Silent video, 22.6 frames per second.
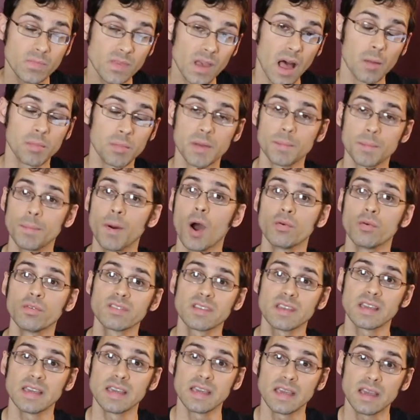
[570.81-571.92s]
I'll be
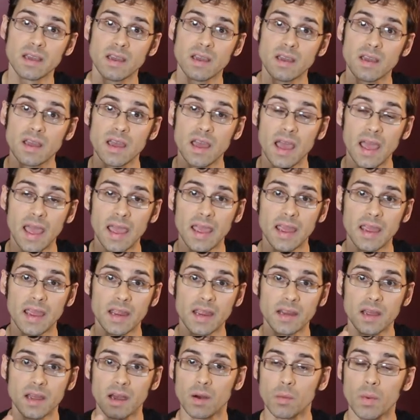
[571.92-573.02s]
posting
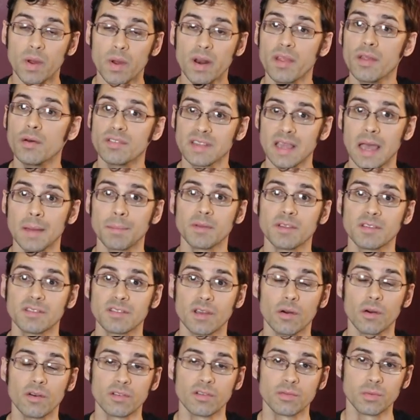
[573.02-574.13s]
one of those
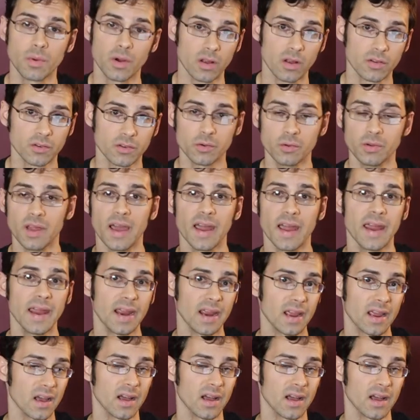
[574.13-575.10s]
episodes where I'll do, like,